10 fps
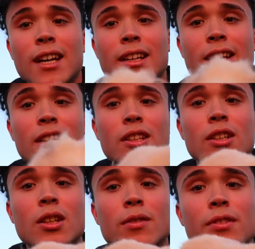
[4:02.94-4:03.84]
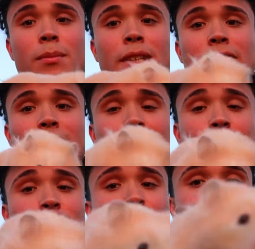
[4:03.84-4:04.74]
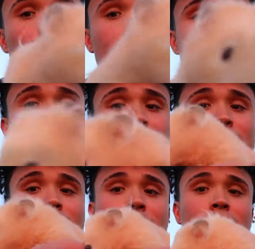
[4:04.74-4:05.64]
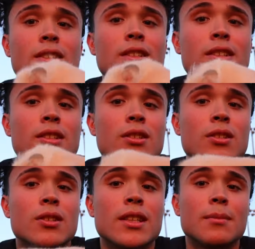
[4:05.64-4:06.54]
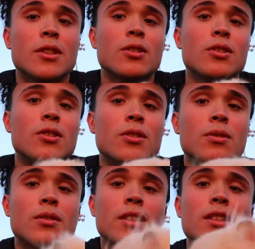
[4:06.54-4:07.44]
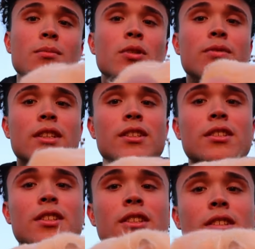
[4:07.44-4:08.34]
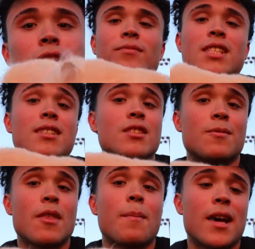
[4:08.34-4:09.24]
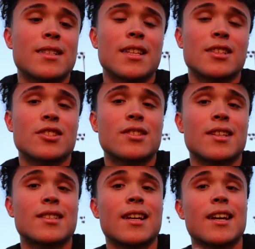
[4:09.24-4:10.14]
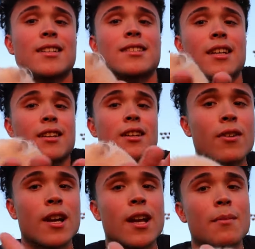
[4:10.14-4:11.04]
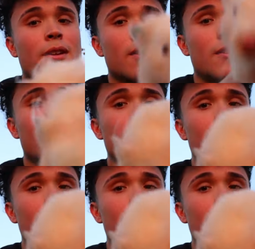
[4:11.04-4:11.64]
Gotta let her go from hand to hand. Go, Hammy, go. Get a move on it, sir. This is the best exercise, like I said, for Hammy.